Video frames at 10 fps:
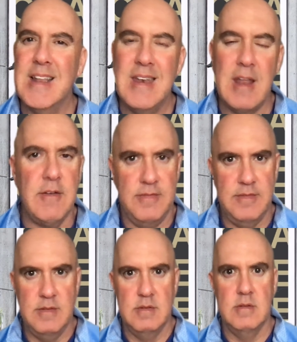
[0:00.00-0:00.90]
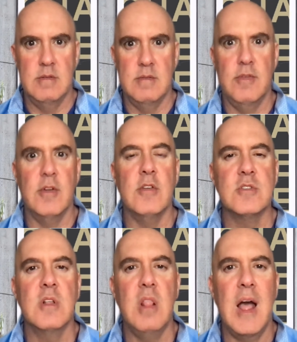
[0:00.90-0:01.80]
enough for
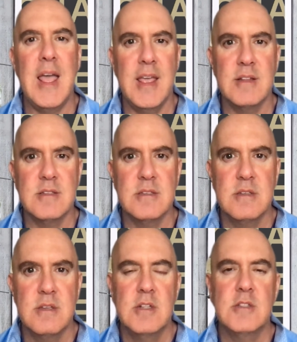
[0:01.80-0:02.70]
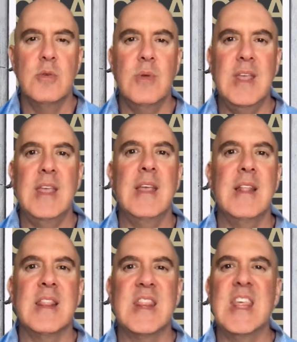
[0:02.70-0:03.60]
those clients to
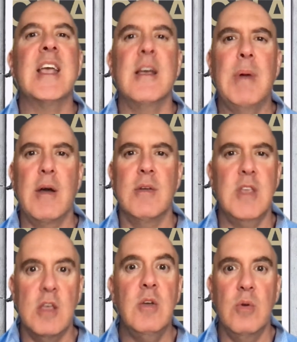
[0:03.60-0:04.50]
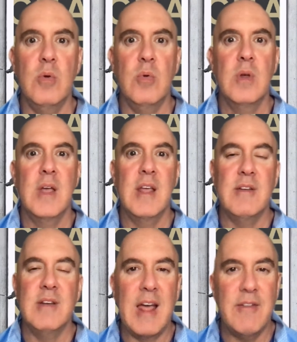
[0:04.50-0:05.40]
think about you
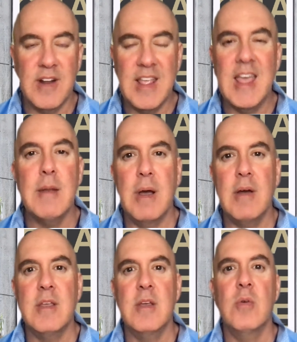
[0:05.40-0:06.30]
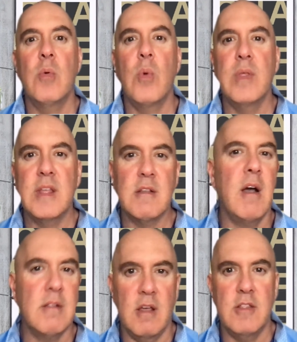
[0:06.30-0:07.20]
and not forget about you when they
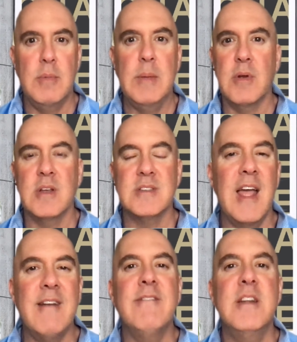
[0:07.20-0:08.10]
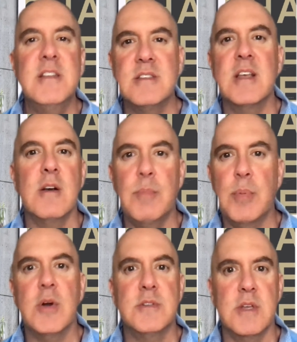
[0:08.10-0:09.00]
talk to other people. Because every single
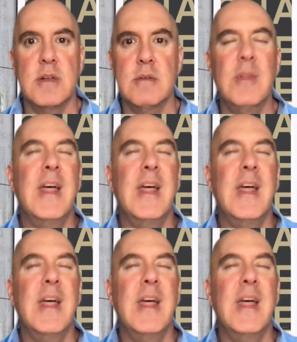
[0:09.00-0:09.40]
person,